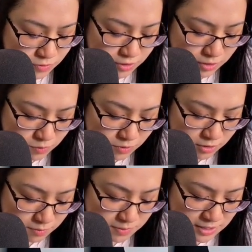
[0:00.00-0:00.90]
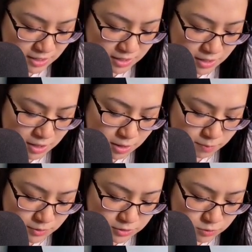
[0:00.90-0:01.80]
It would be
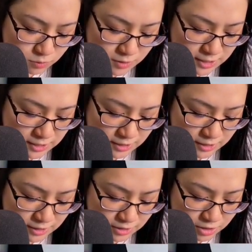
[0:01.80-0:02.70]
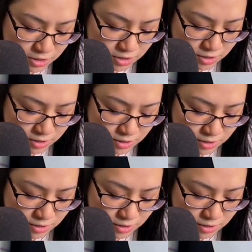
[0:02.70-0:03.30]
between the